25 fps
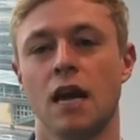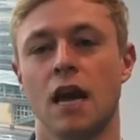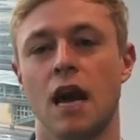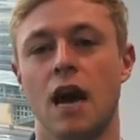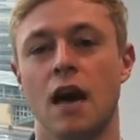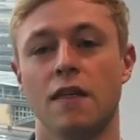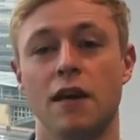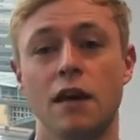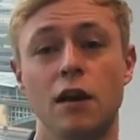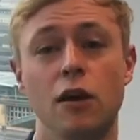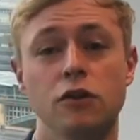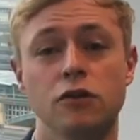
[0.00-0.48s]

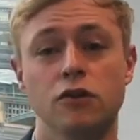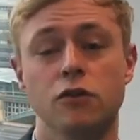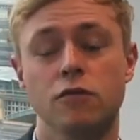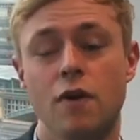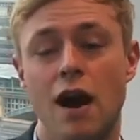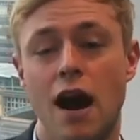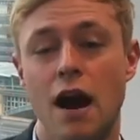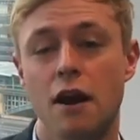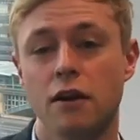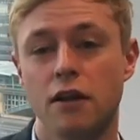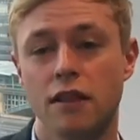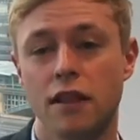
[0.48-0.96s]
And they looked
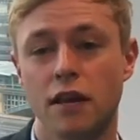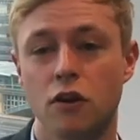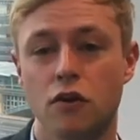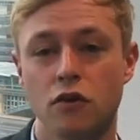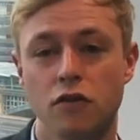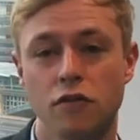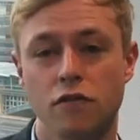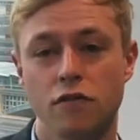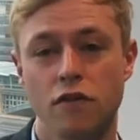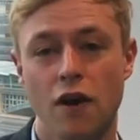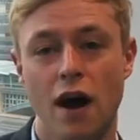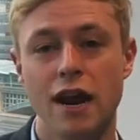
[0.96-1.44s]
around and they
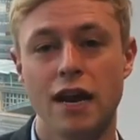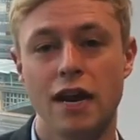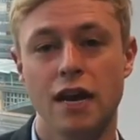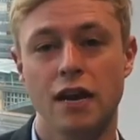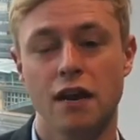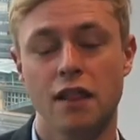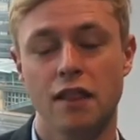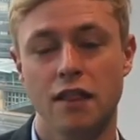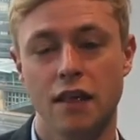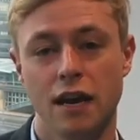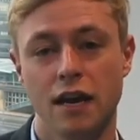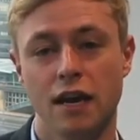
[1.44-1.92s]
couldn't find
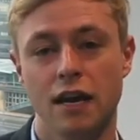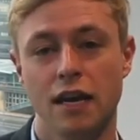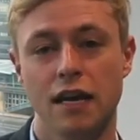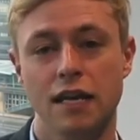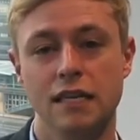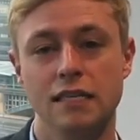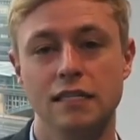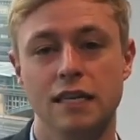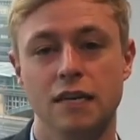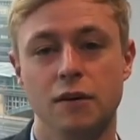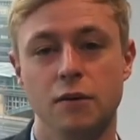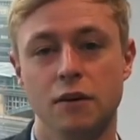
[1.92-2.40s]
anything
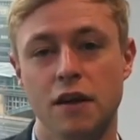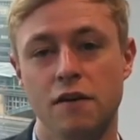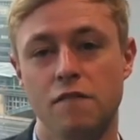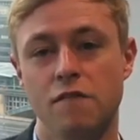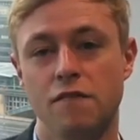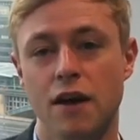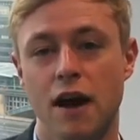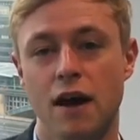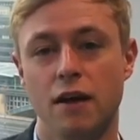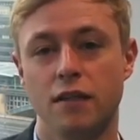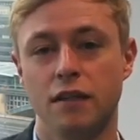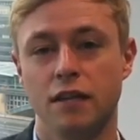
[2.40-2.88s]
until they
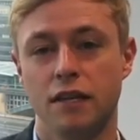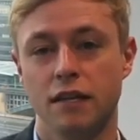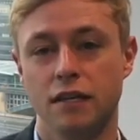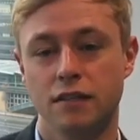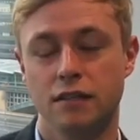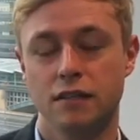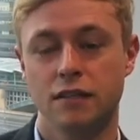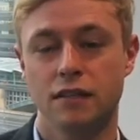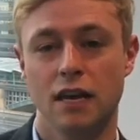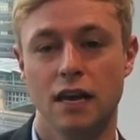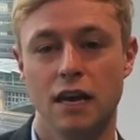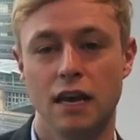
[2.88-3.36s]
found
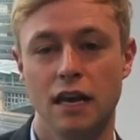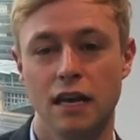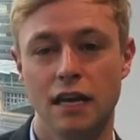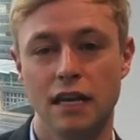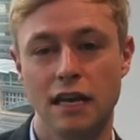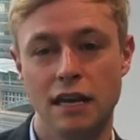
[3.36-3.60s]
these uh,